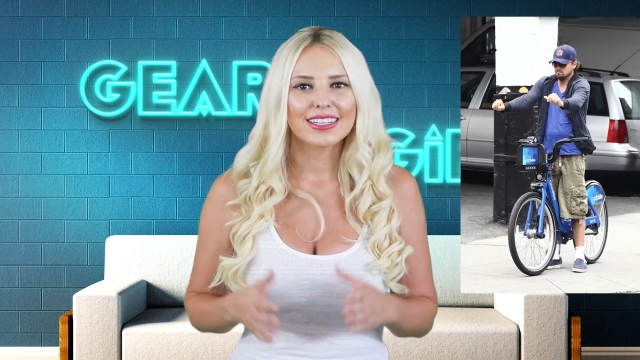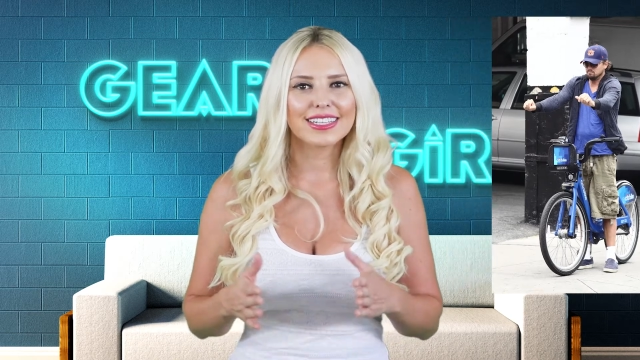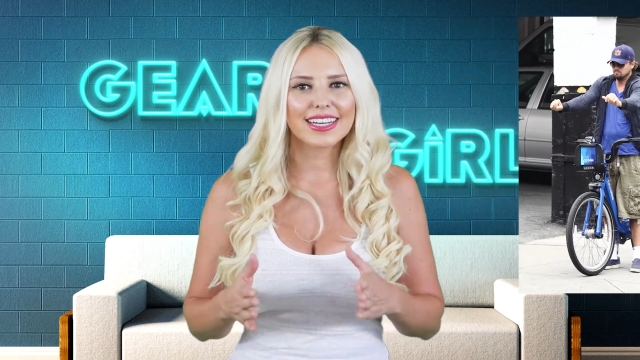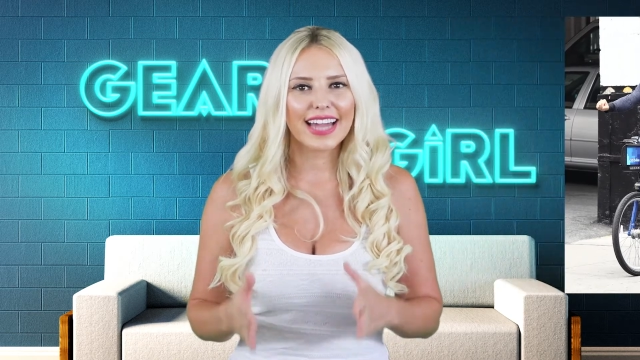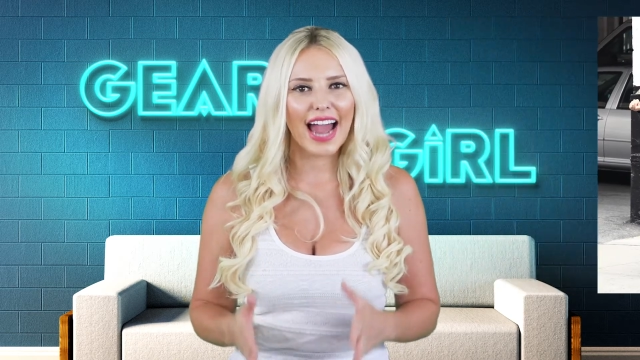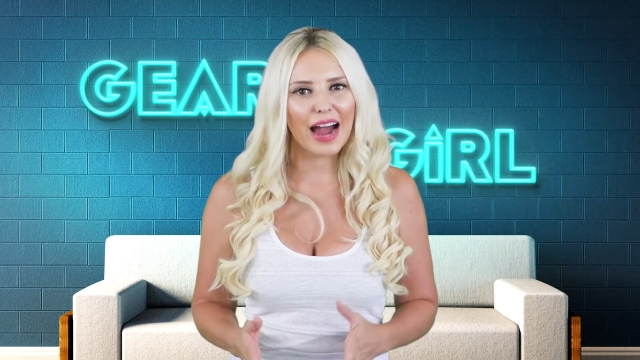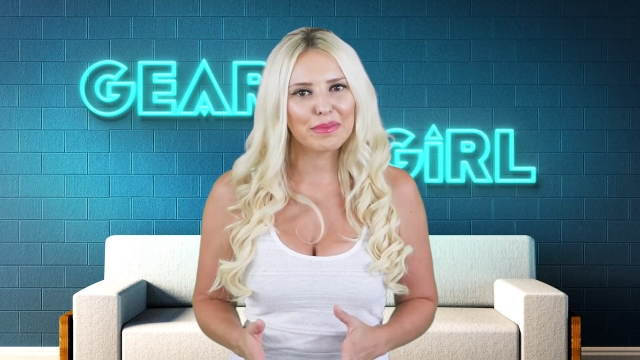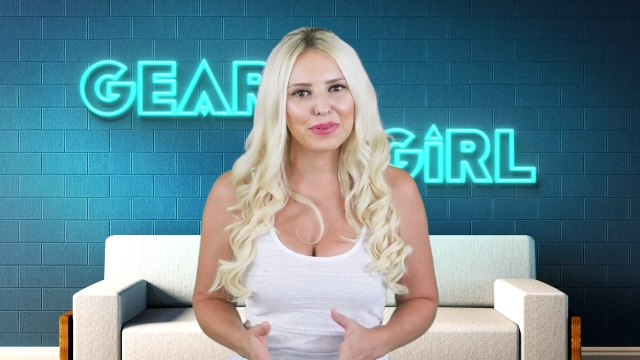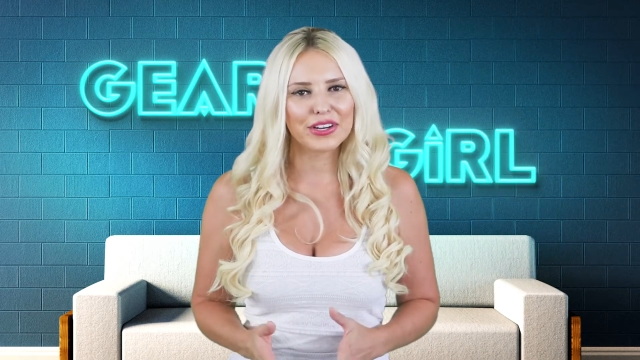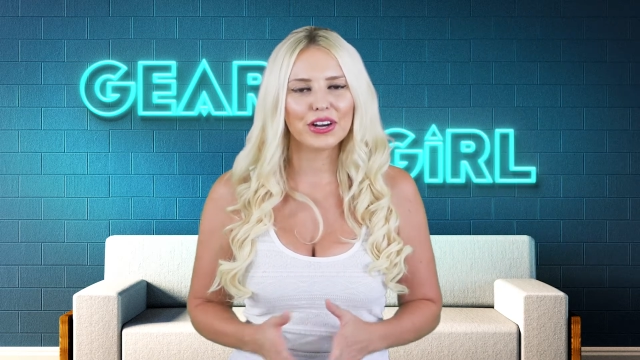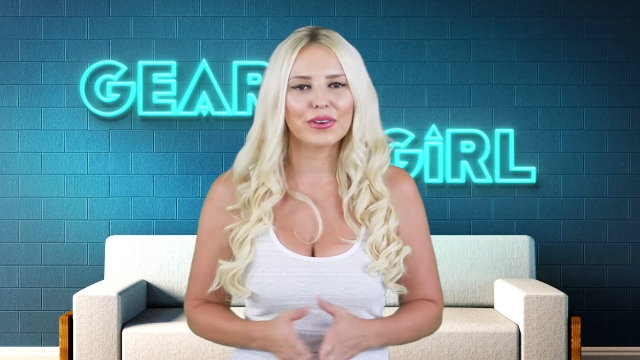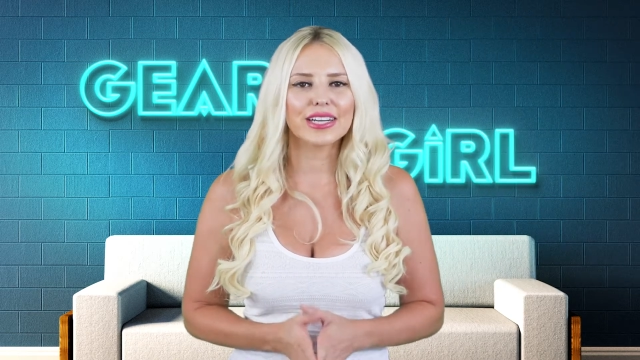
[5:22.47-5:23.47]

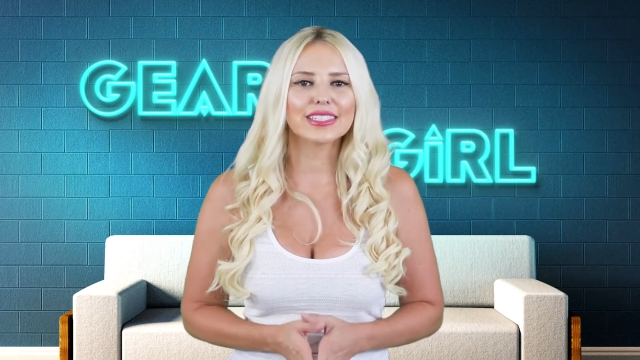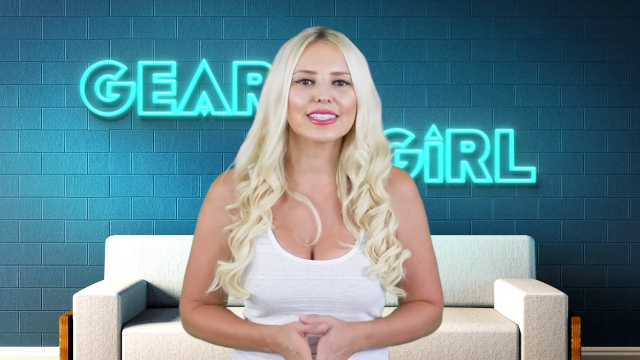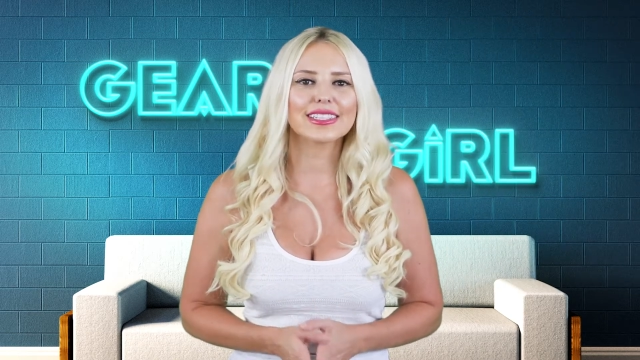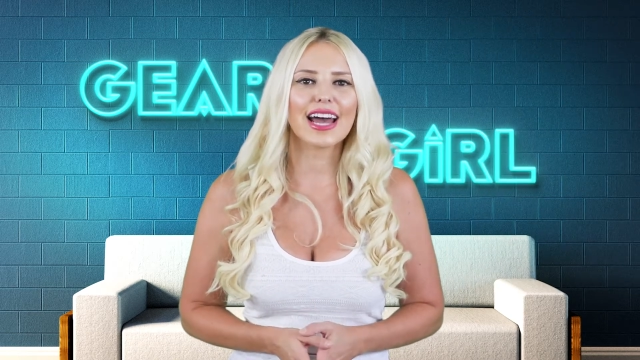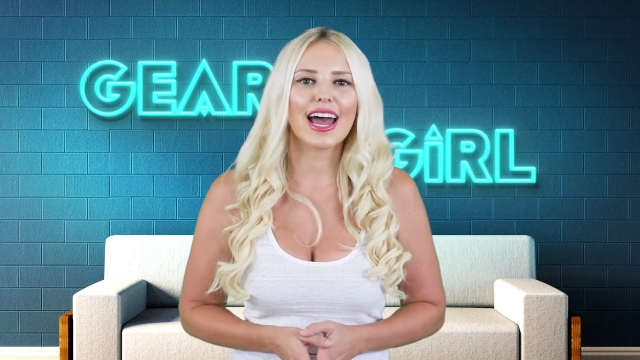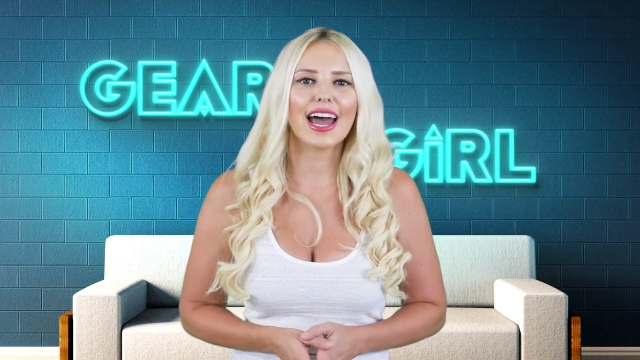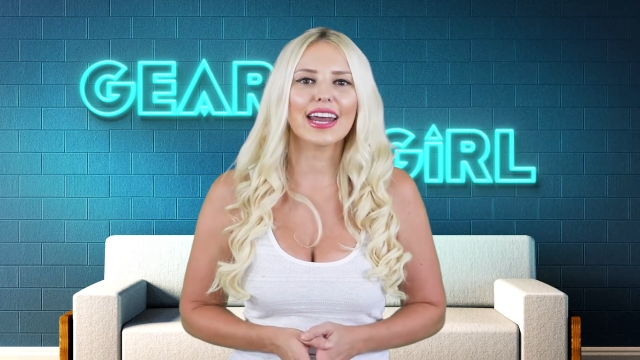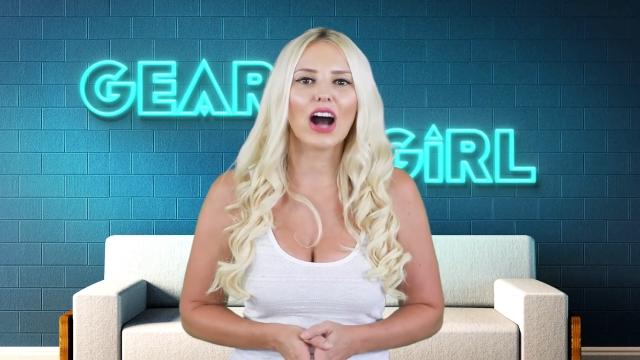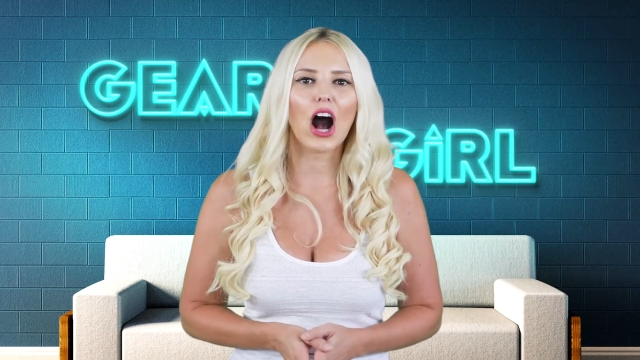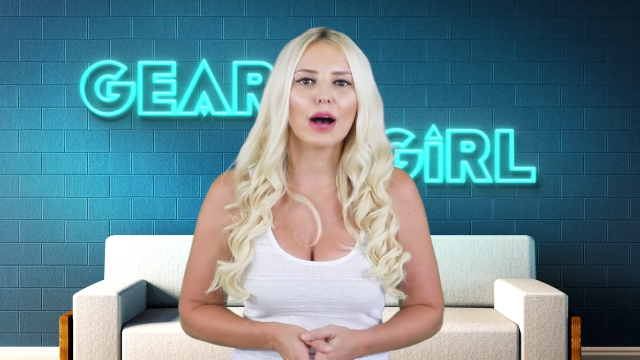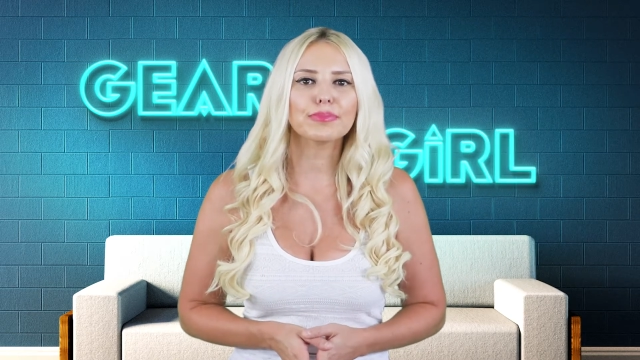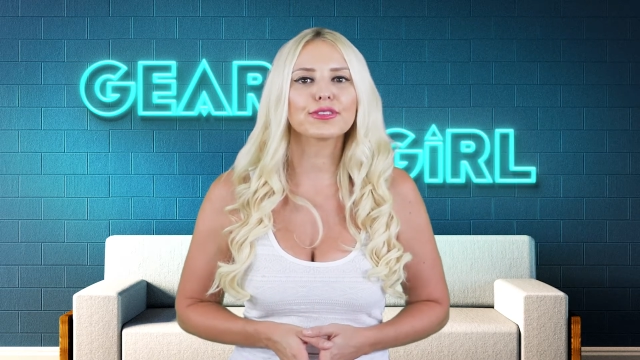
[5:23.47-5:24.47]
DiCaprio instead
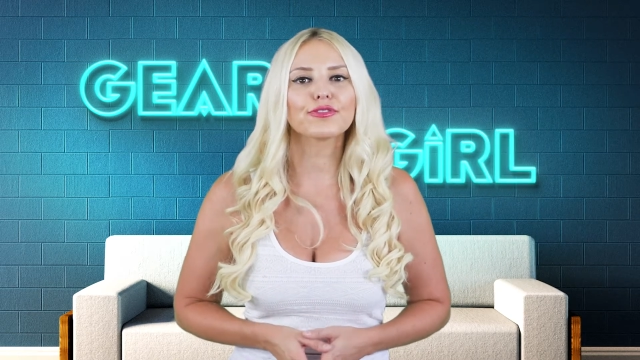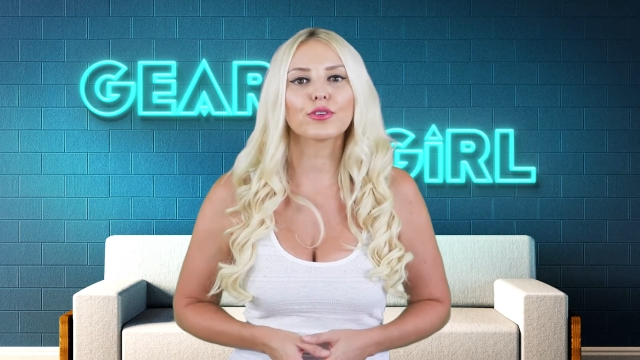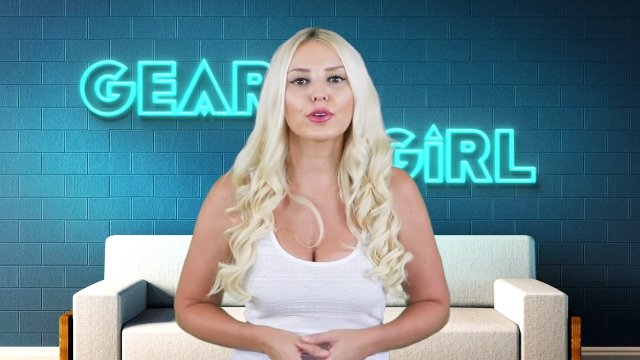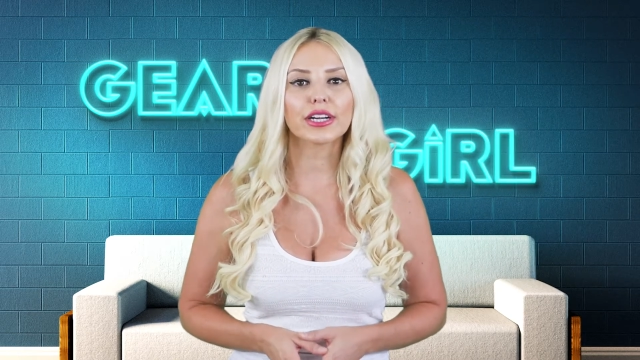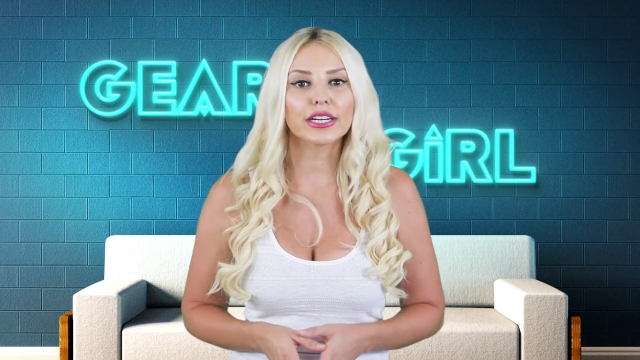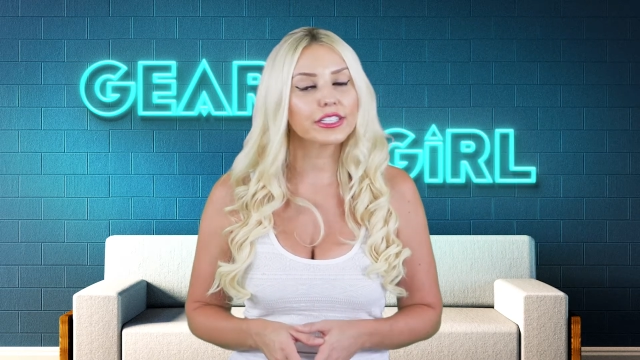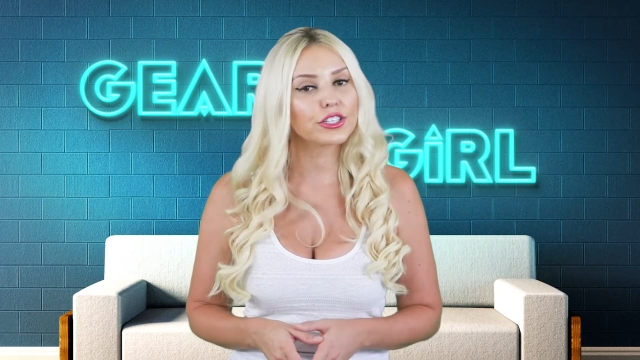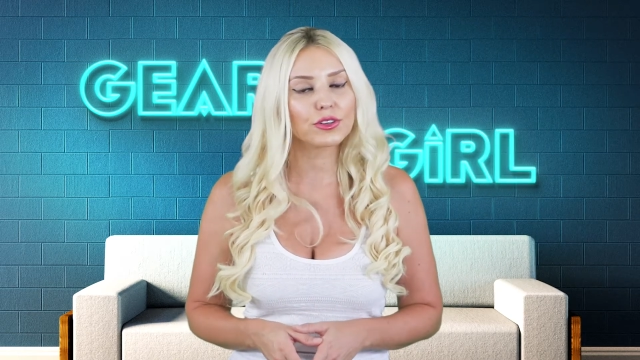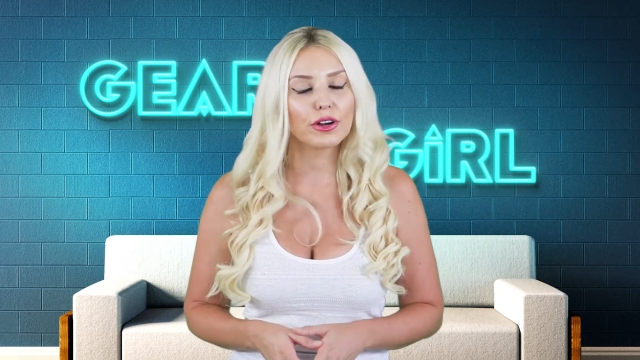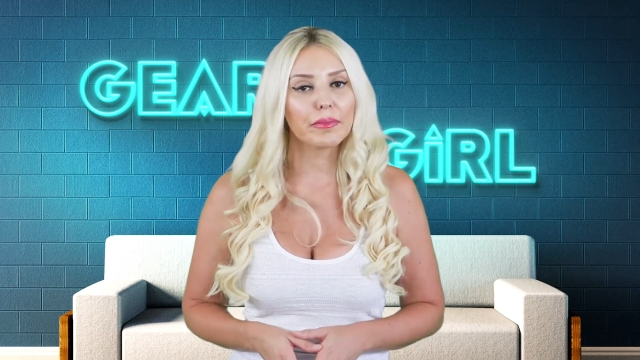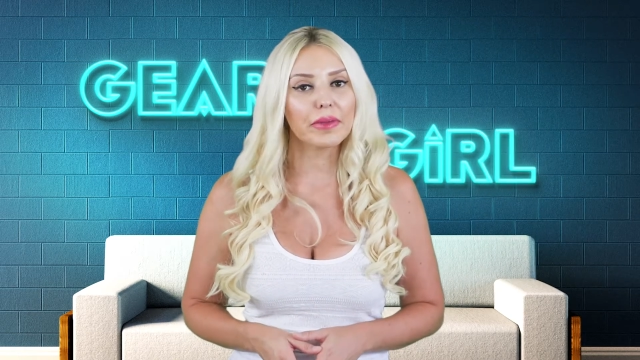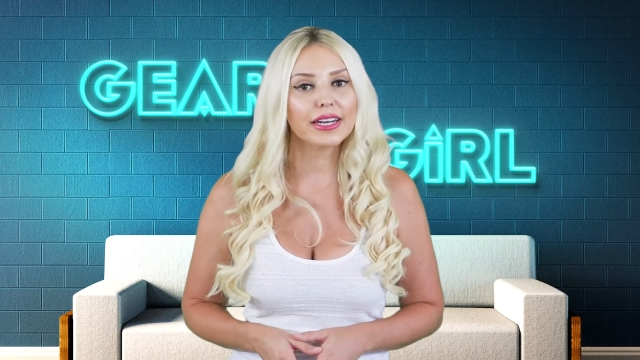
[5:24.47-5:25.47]
opts for an
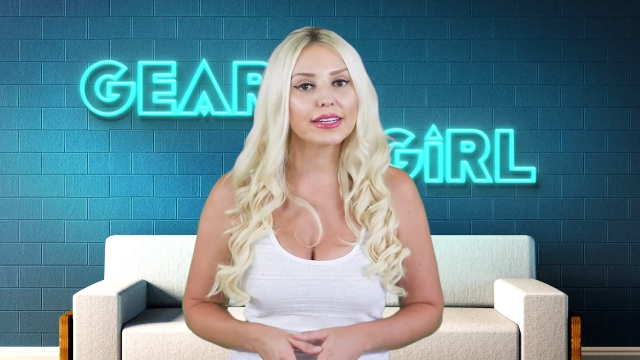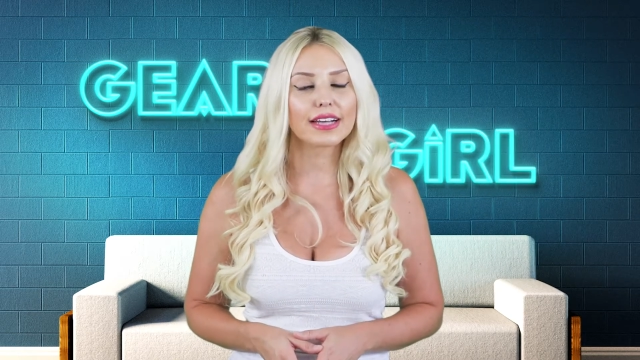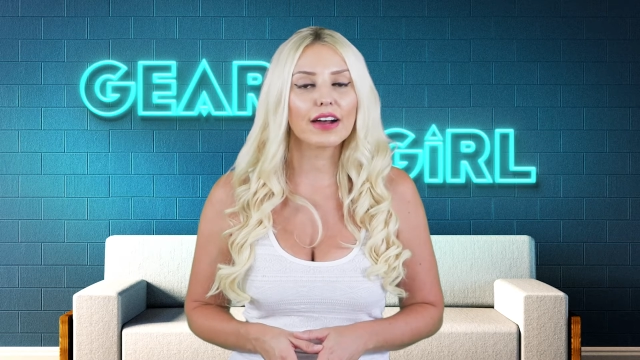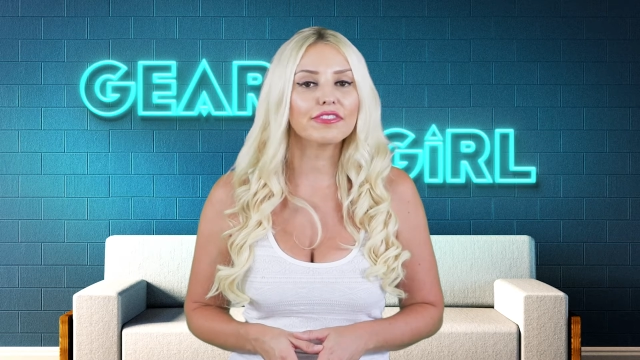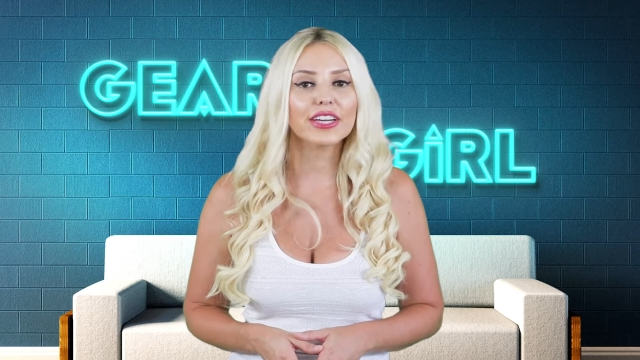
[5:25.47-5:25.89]
assortment of